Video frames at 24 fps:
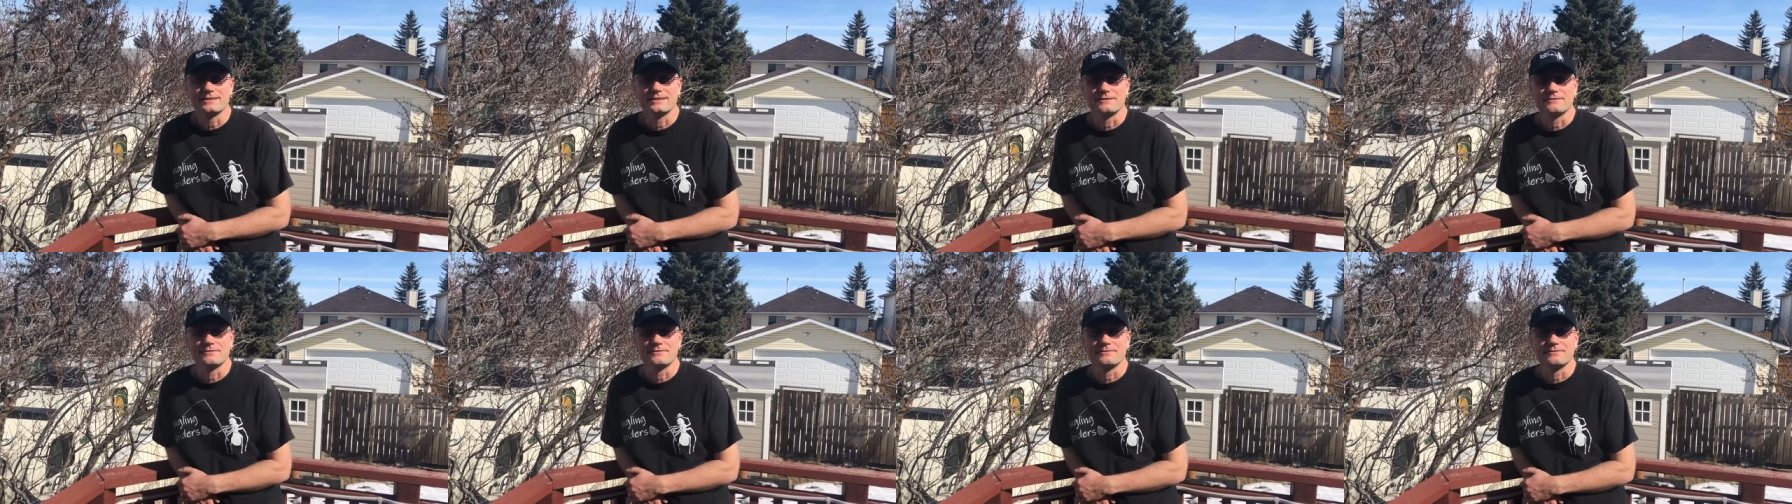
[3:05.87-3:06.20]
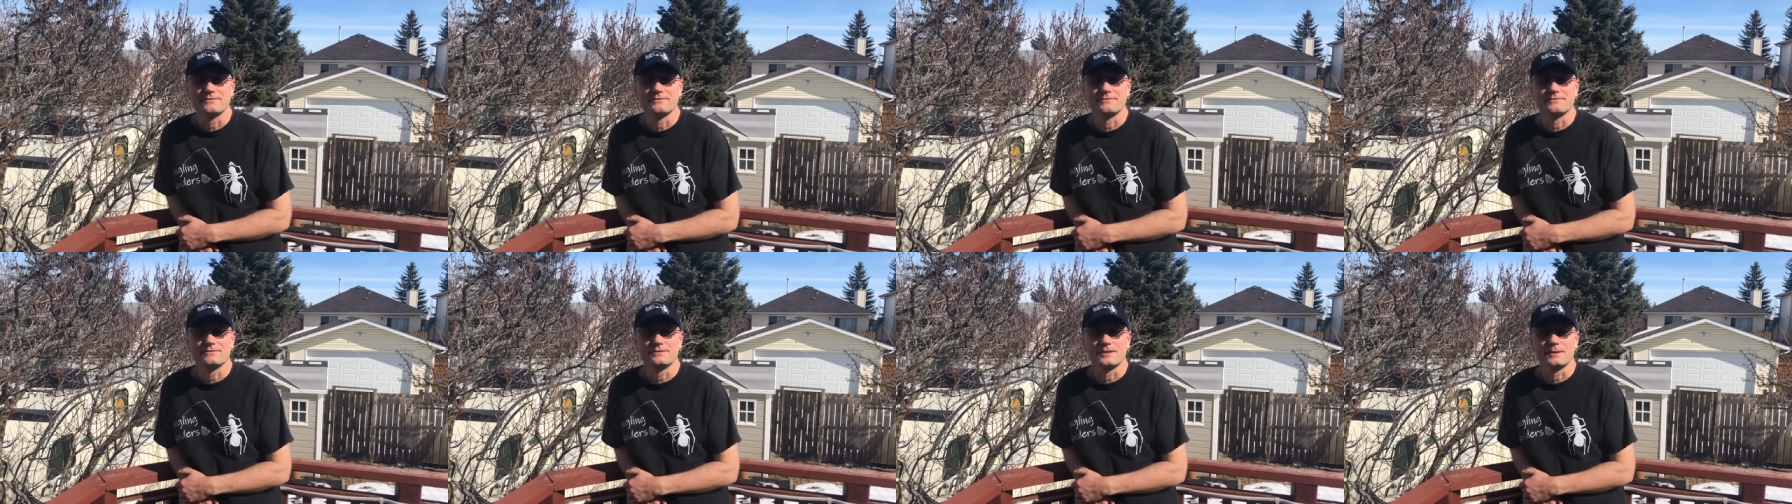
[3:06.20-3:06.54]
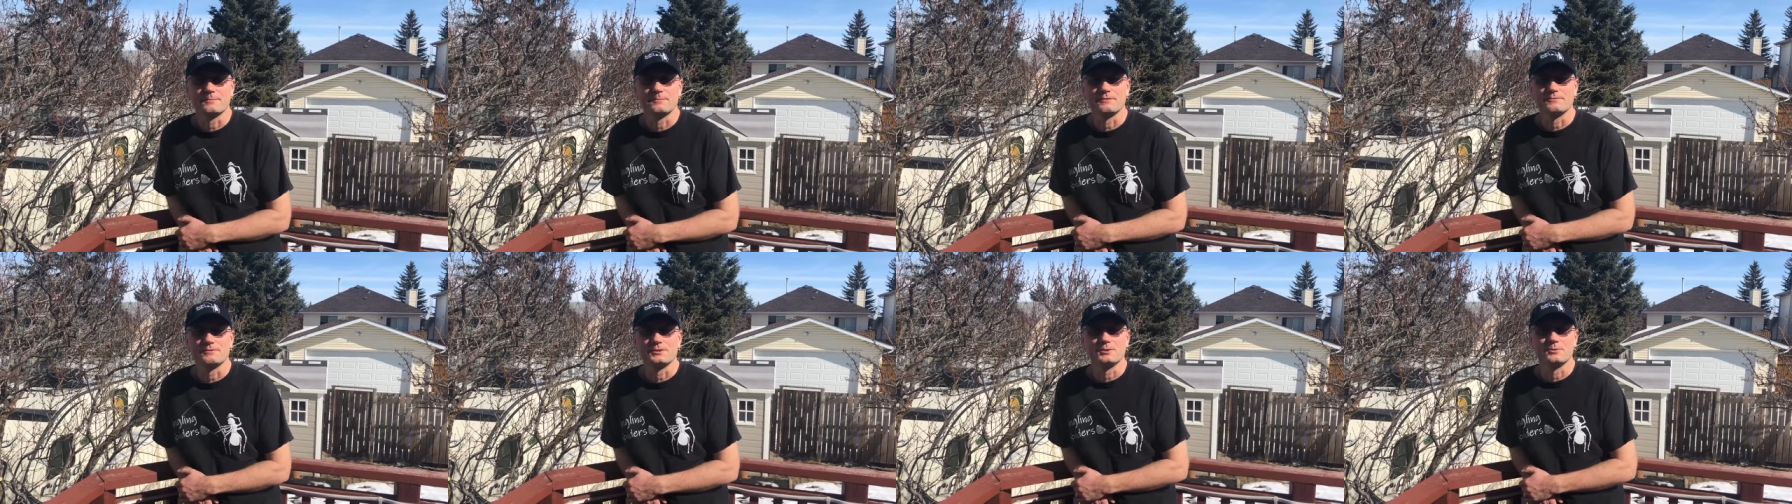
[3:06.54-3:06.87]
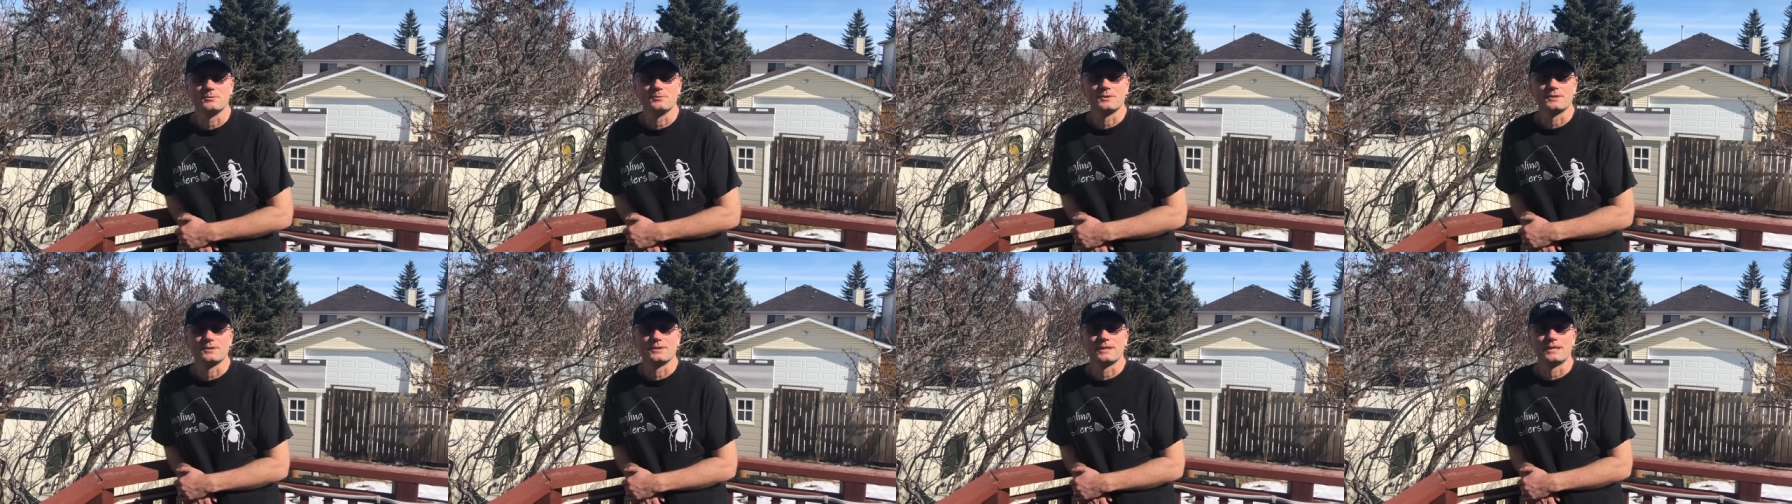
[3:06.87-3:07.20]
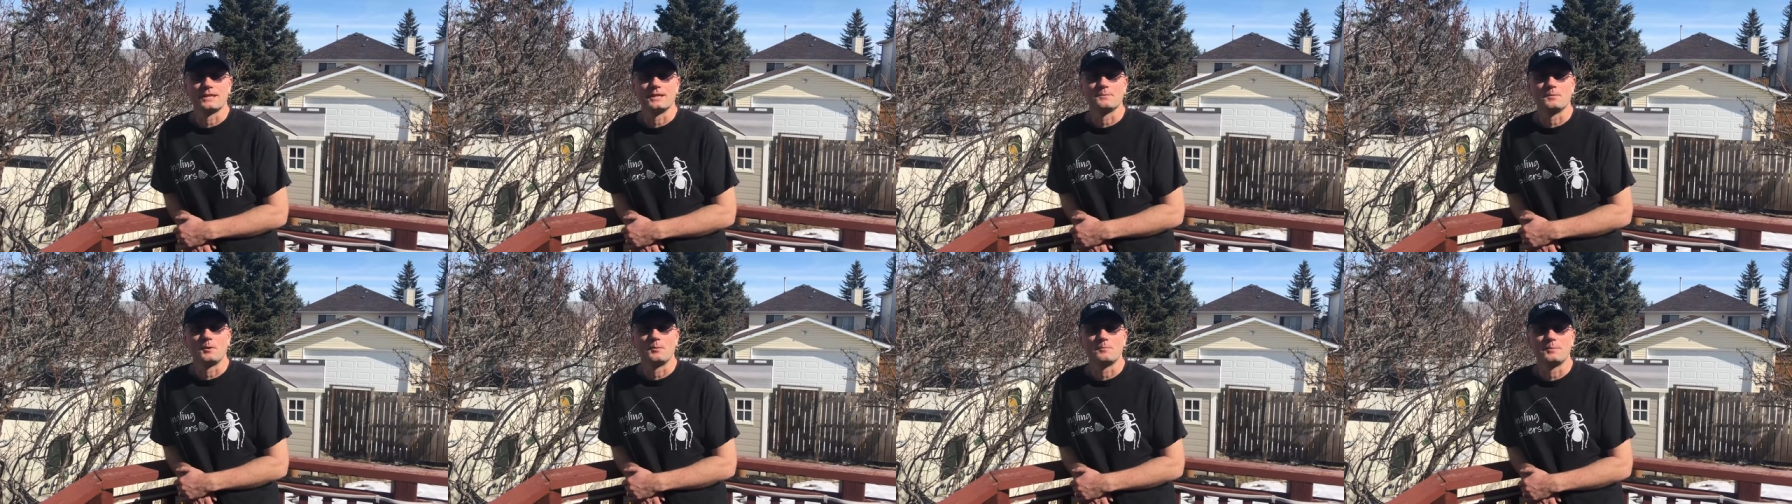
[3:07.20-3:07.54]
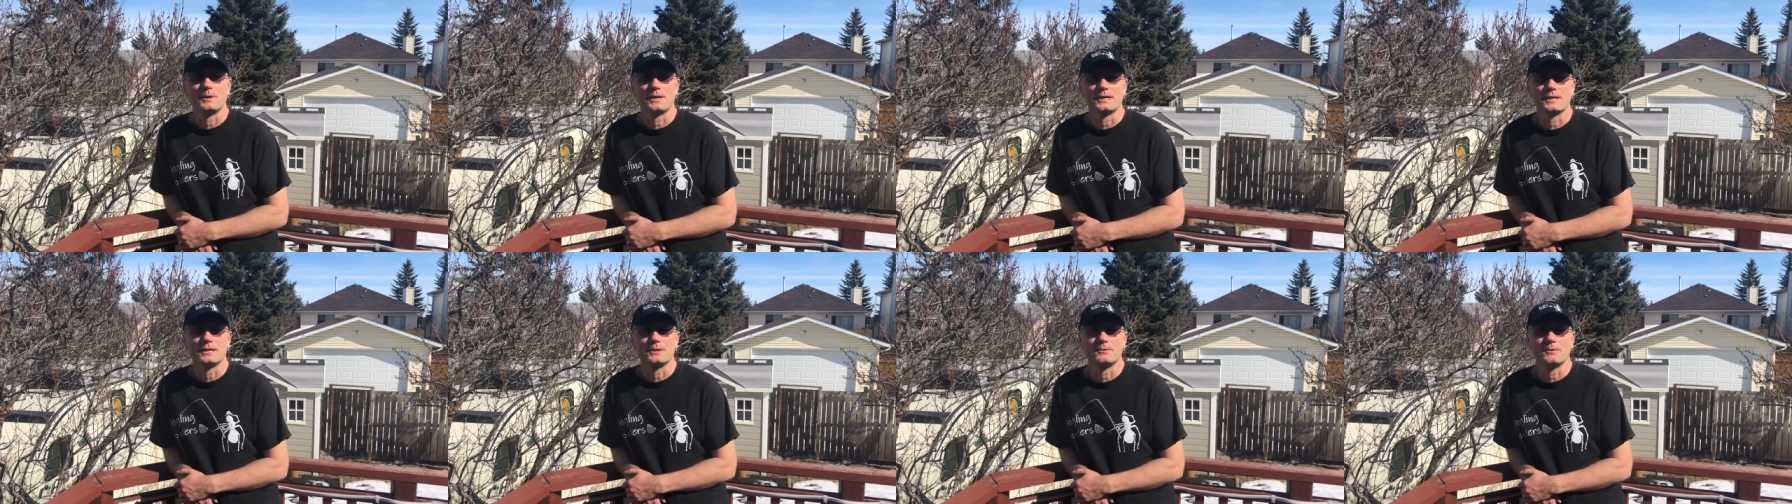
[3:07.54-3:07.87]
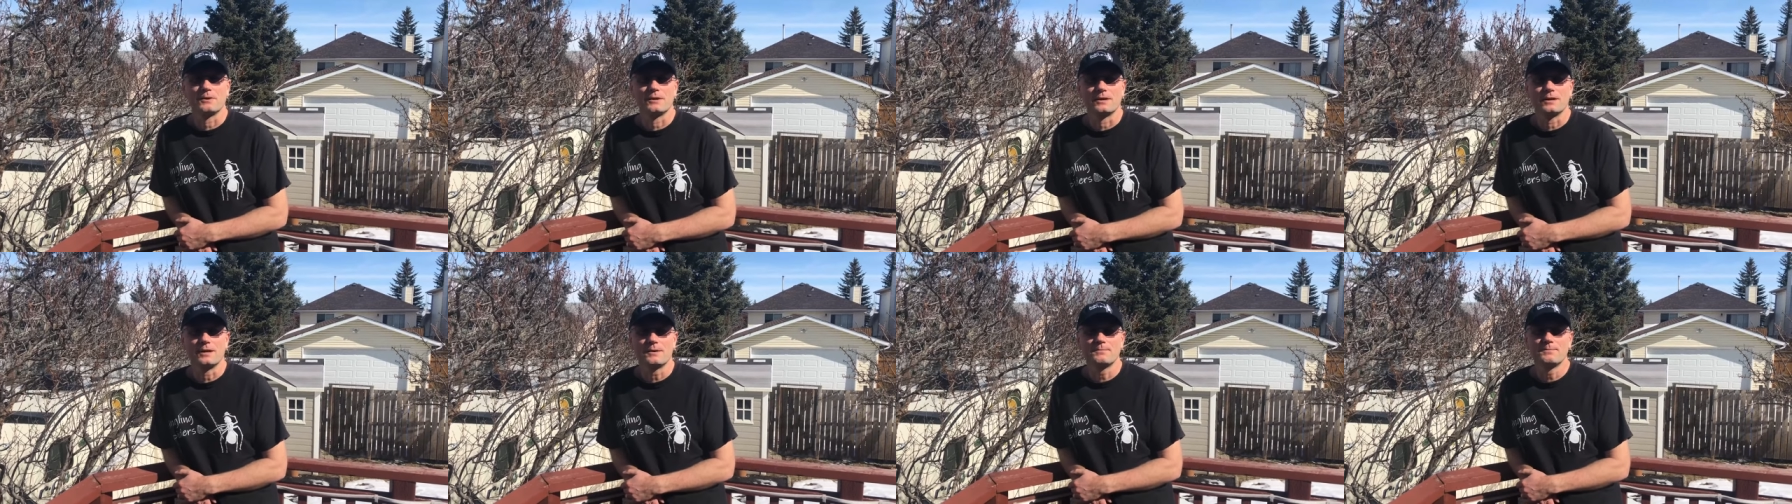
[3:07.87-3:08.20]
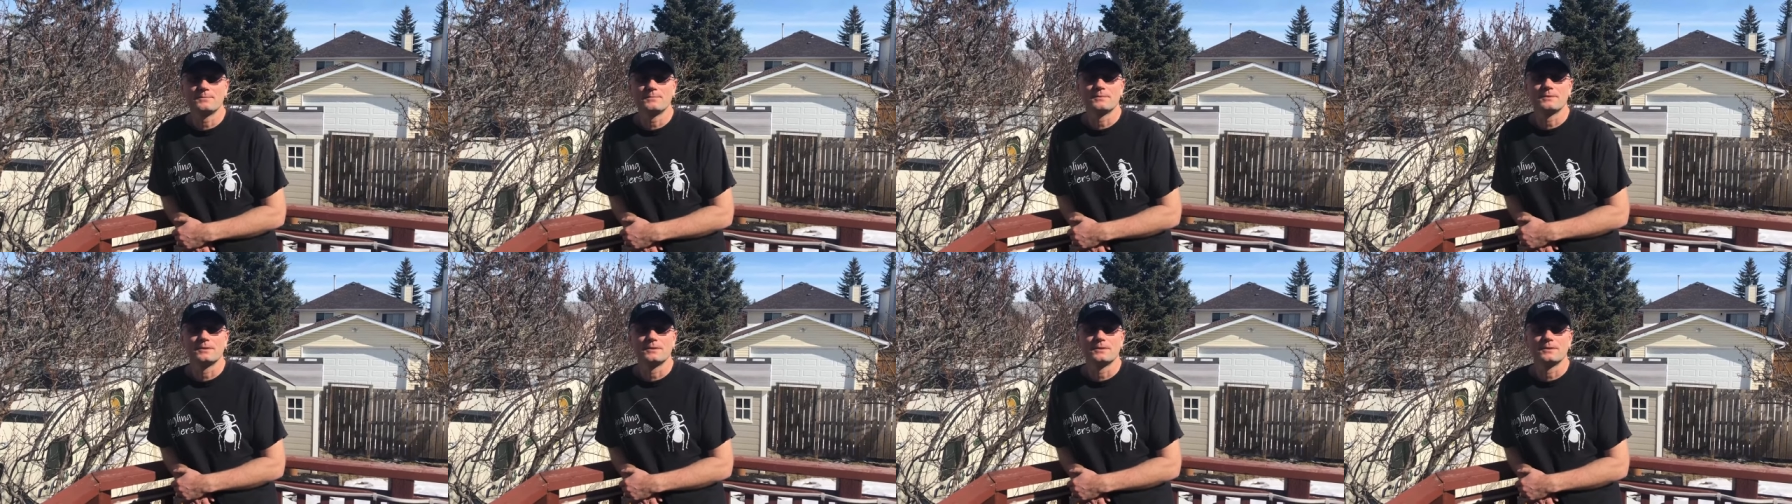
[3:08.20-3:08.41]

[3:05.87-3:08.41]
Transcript: if some of you were thinking about picking one up,